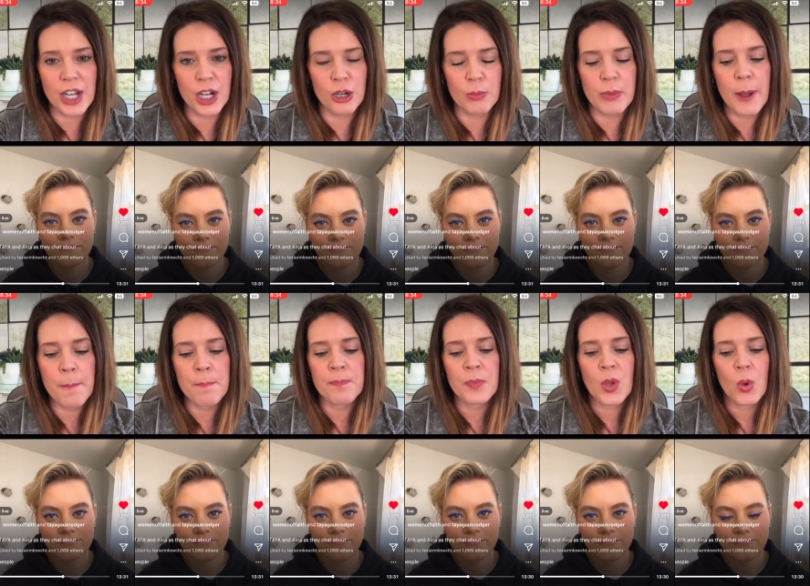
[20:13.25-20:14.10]
Speaker 1: hope
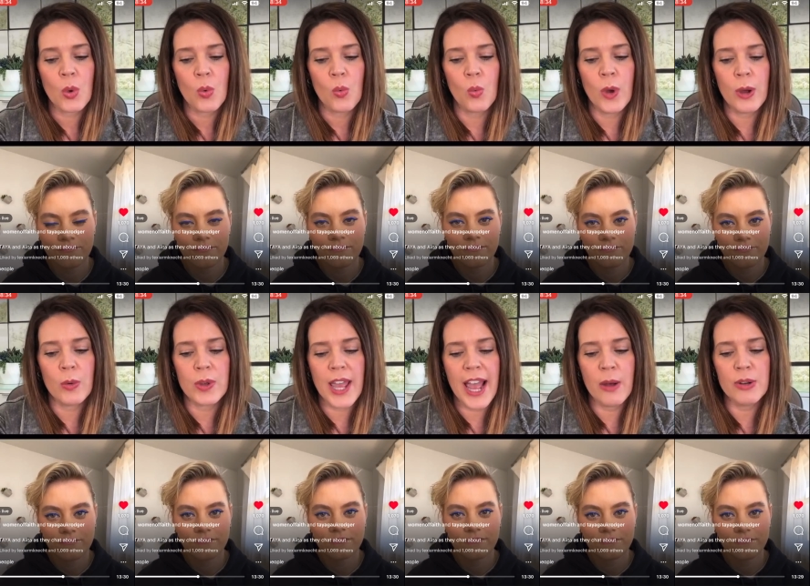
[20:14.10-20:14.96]

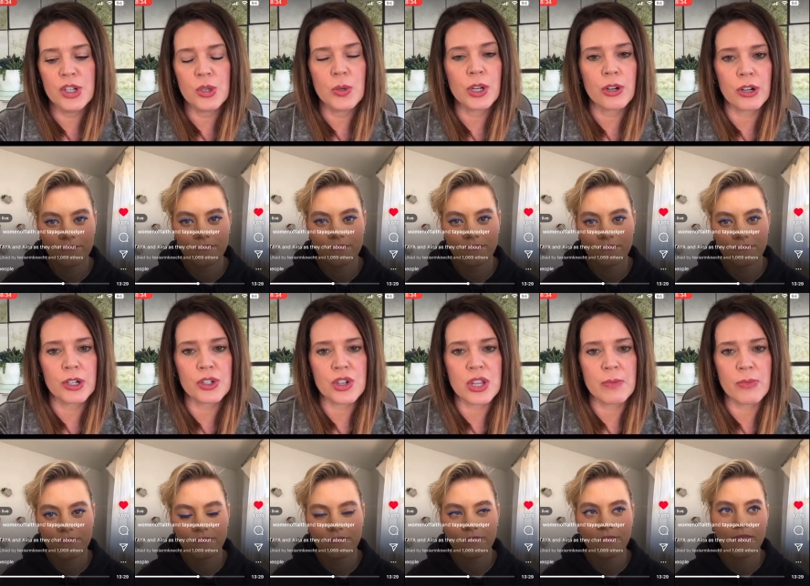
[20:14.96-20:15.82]
what how would you
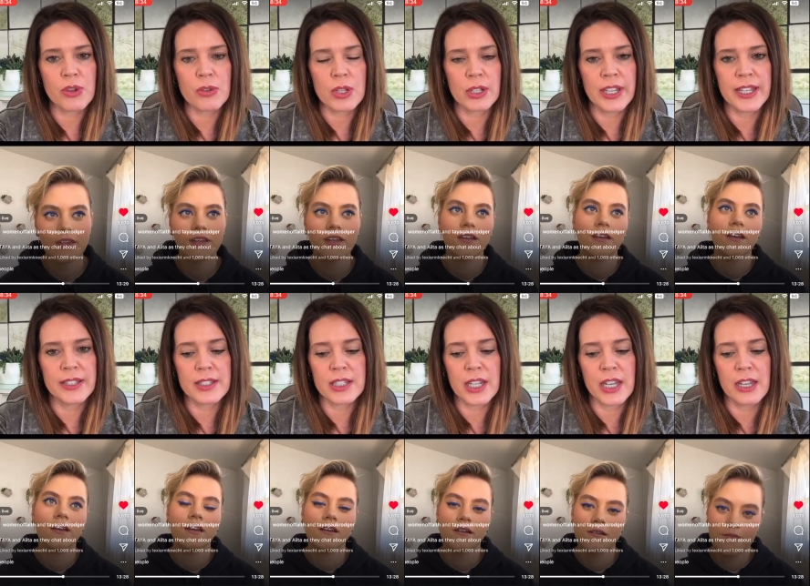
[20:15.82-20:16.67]
encourage them through the
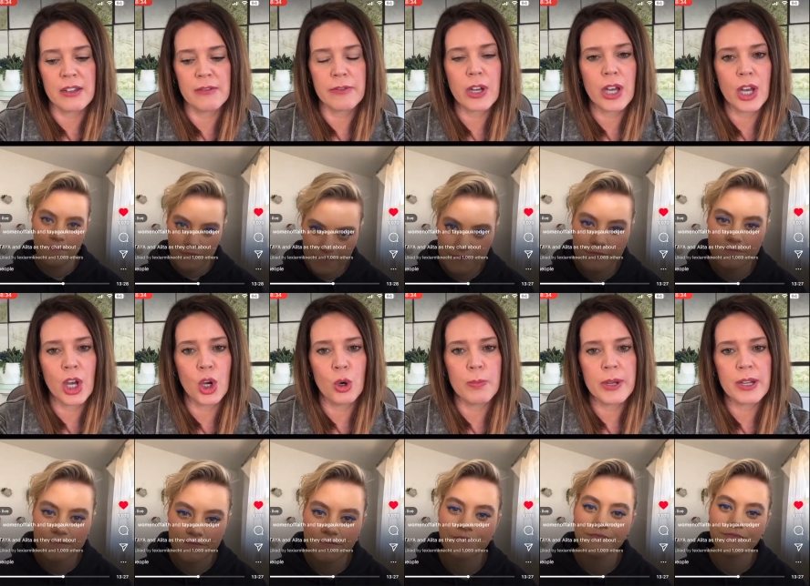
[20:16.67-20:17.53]
lens of
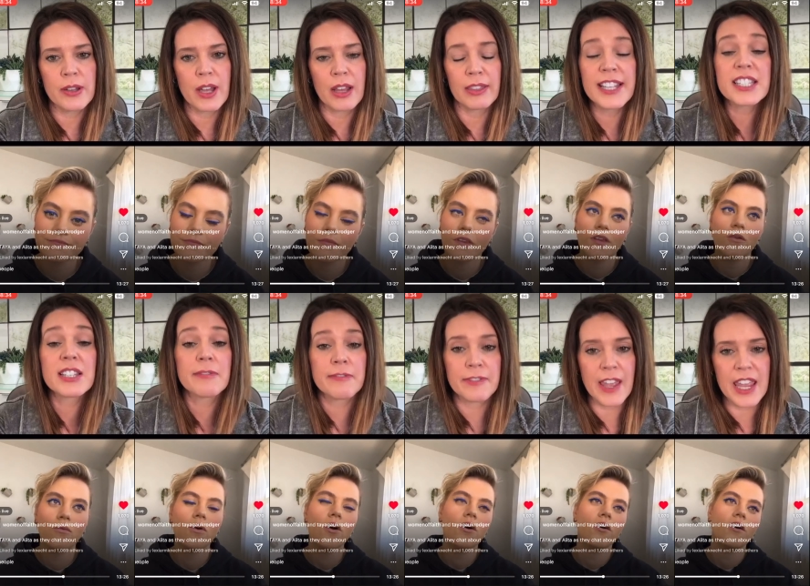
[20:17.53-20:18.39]
hope lens
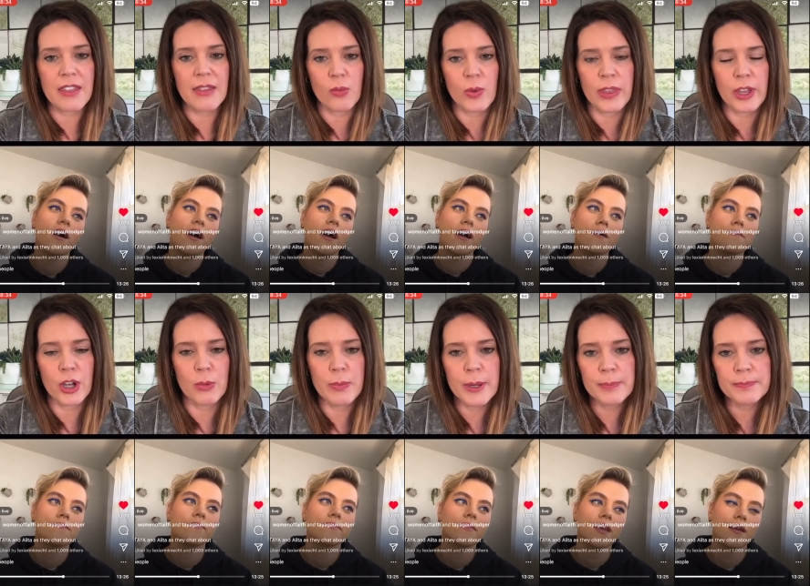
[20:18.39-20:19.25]
well, of faith um,
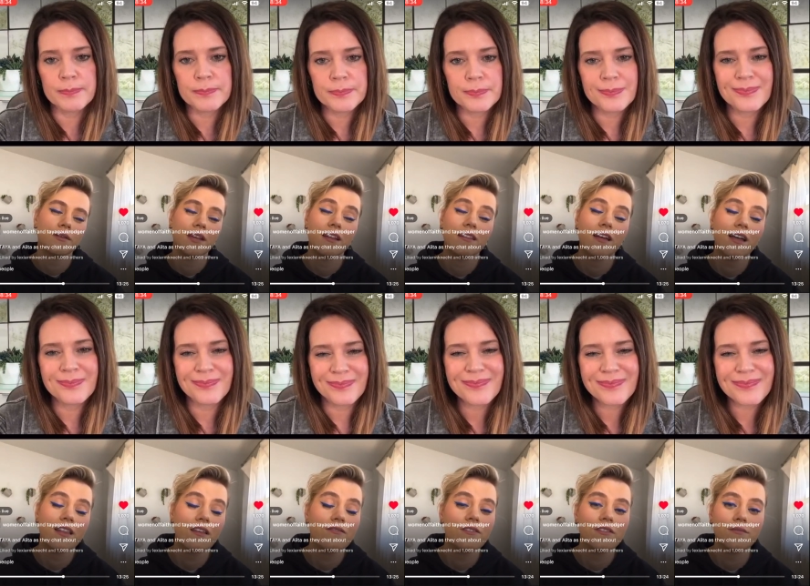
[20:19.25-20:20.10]
hope
Speaker 2: i mean I,
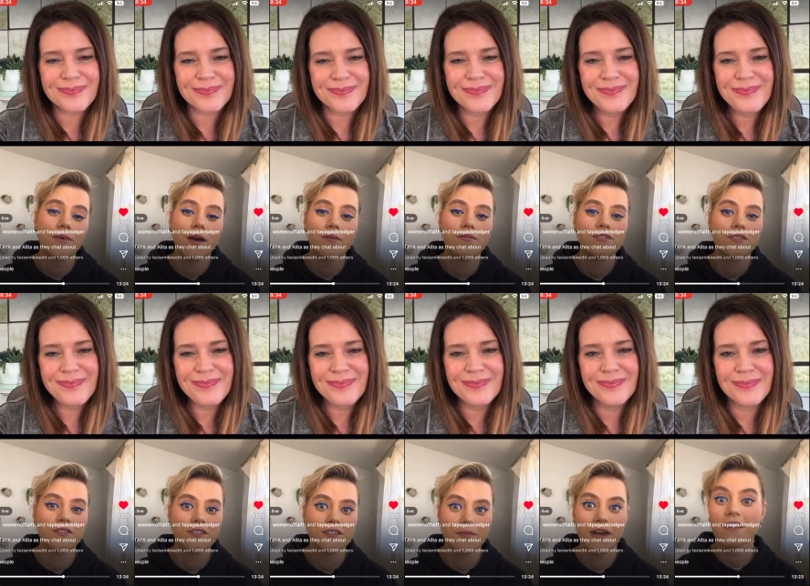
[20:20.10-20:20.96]
love that the bible
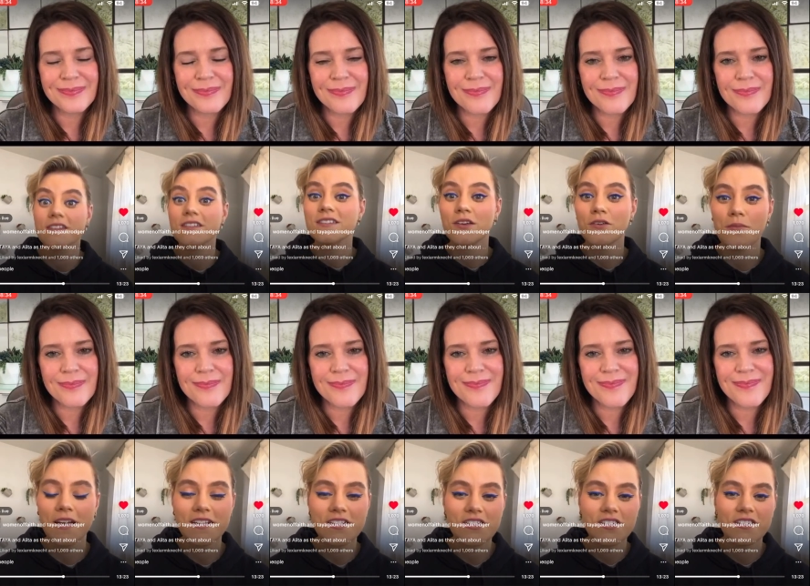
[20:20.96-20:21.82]
talks about it so
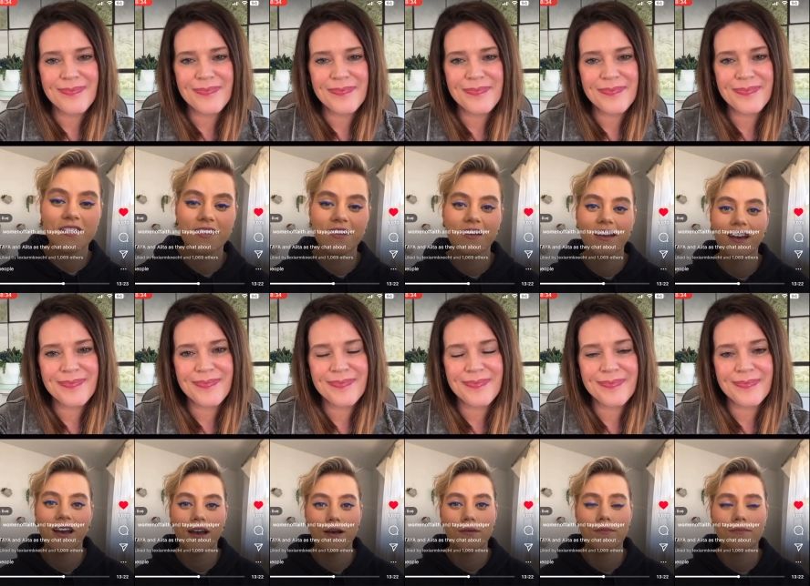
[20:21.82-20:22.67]
much
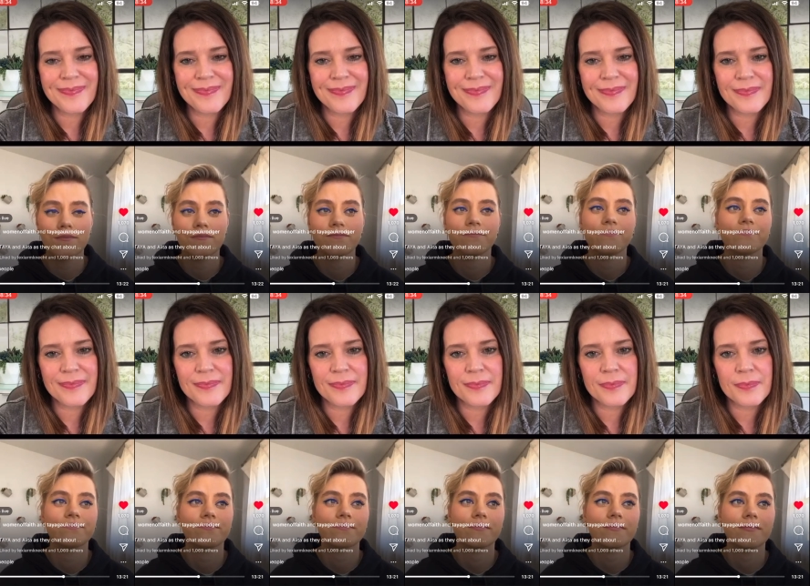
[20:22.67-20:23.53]
um,
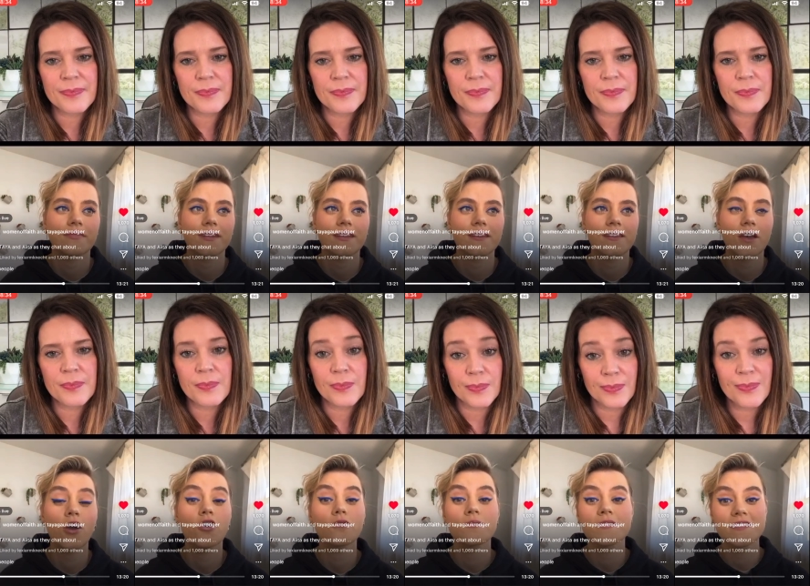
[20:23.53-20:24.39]
that
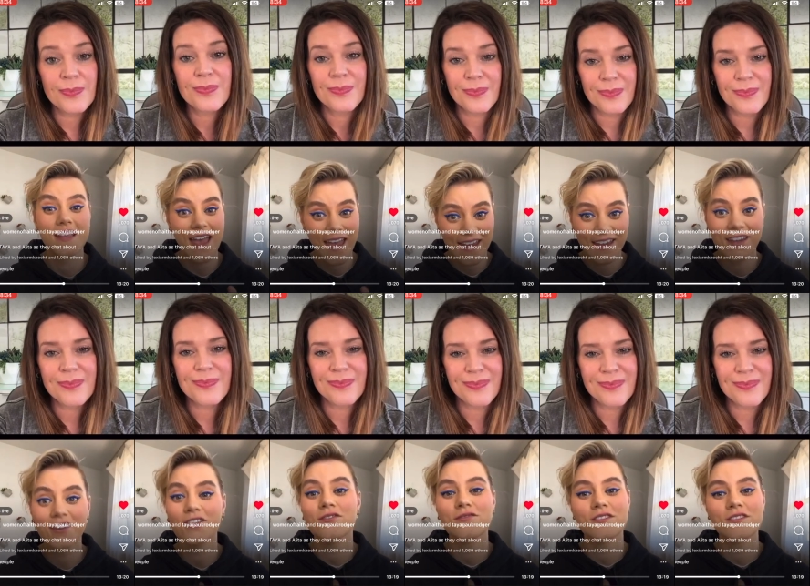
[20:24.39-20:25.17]
hope is the anchor of